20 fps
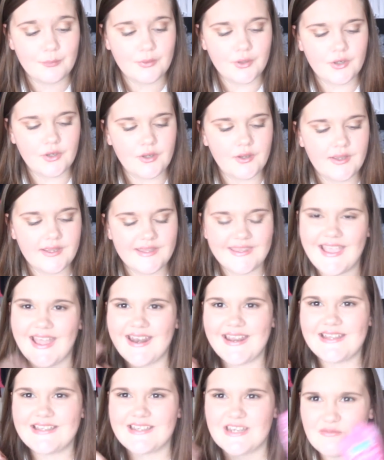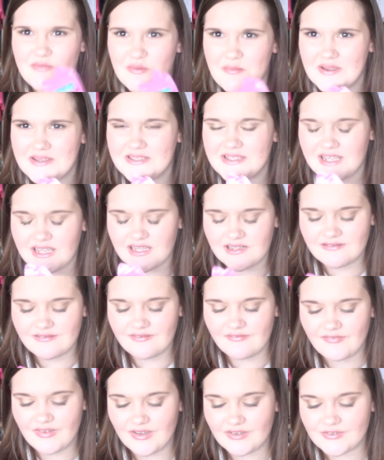but again, it didn't make my skin
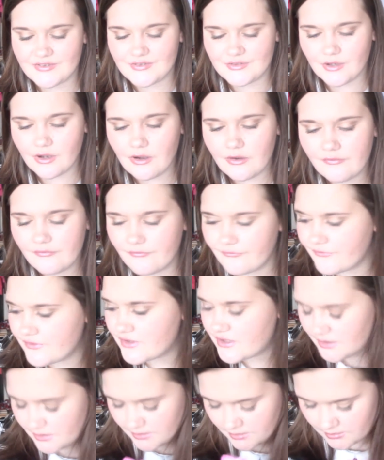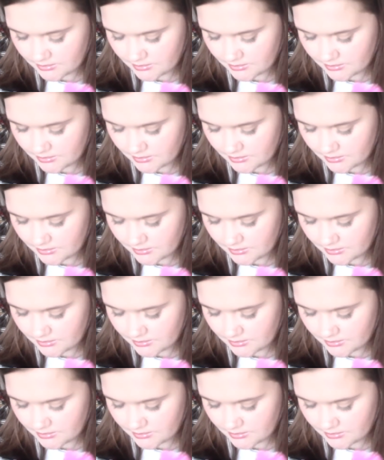feel soft.